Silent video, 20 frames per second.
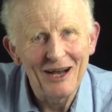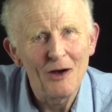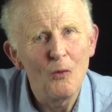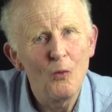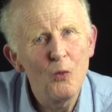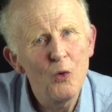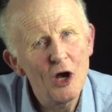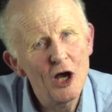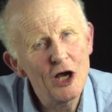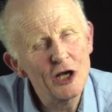
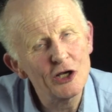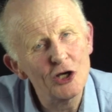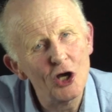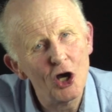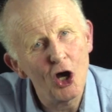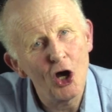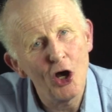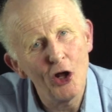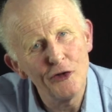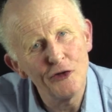Work
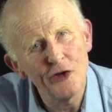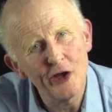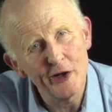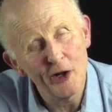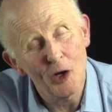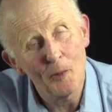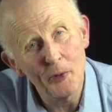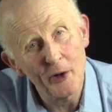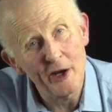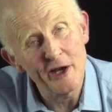on an
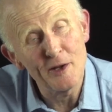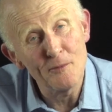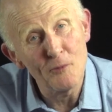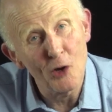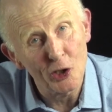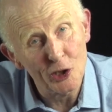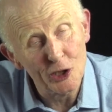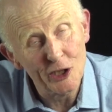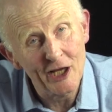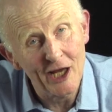operating
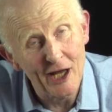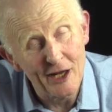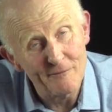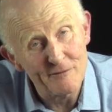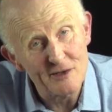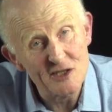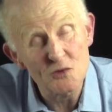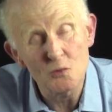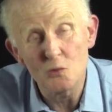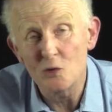model
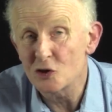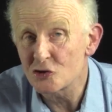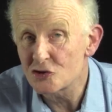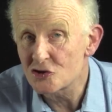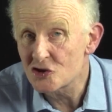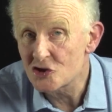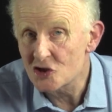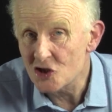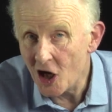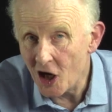canvas will
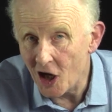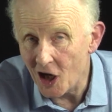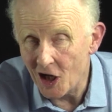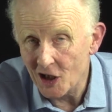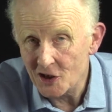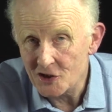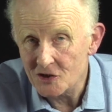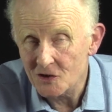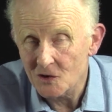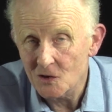
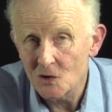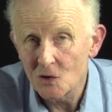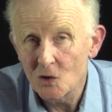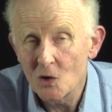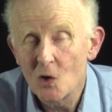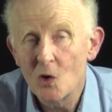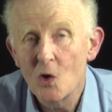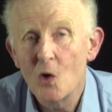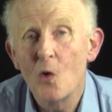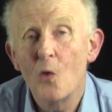start
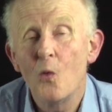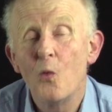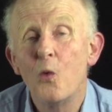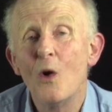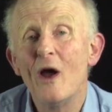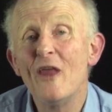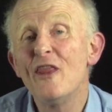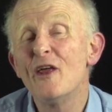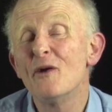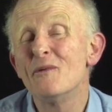
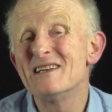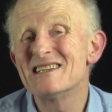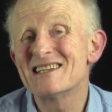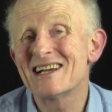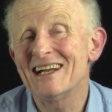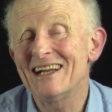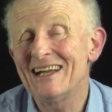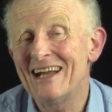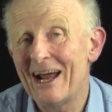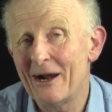when there is
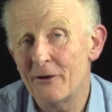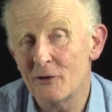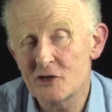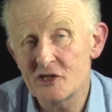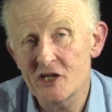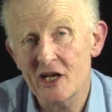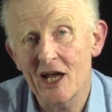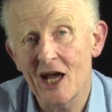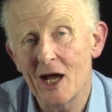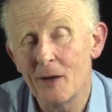
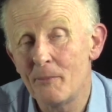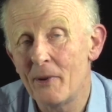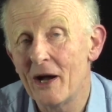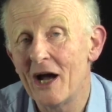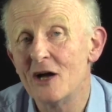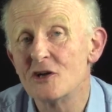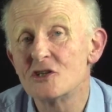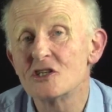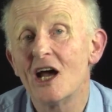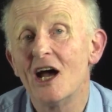clarity
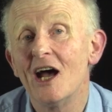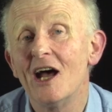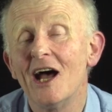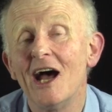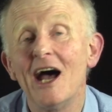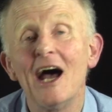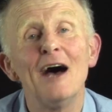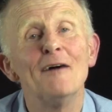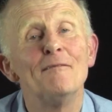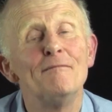about
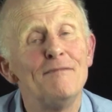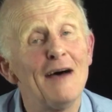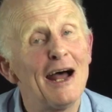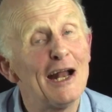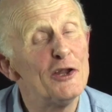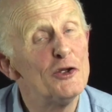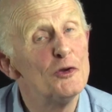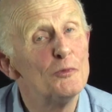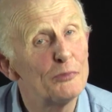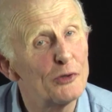a
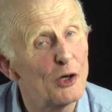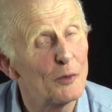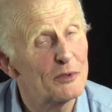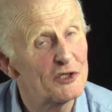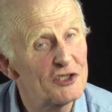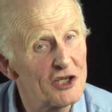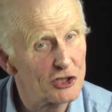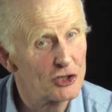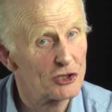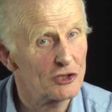value
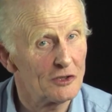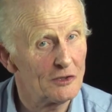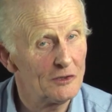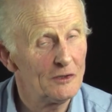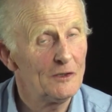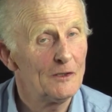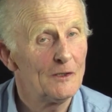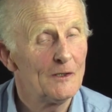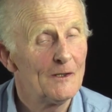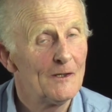
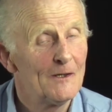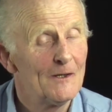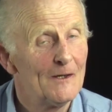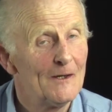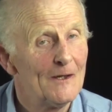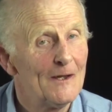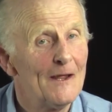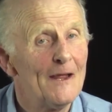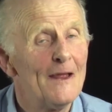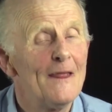proposition
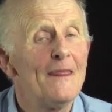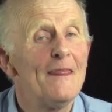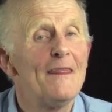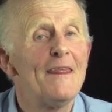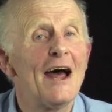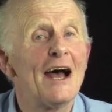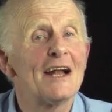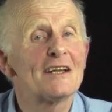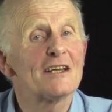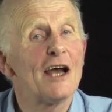
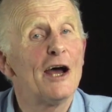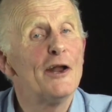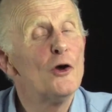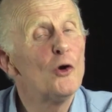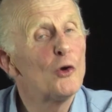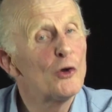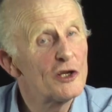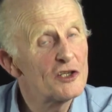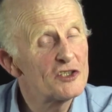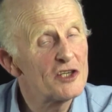that an
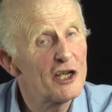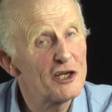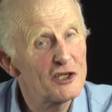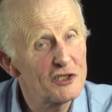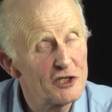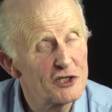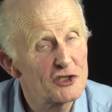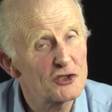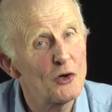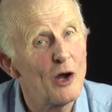
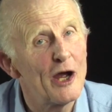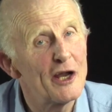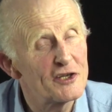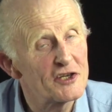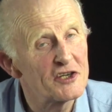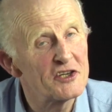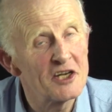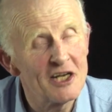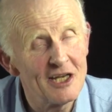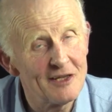organization is trying
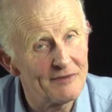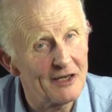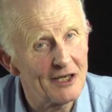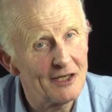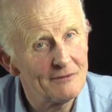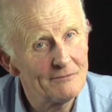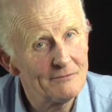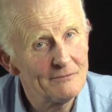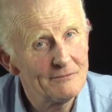to deliver,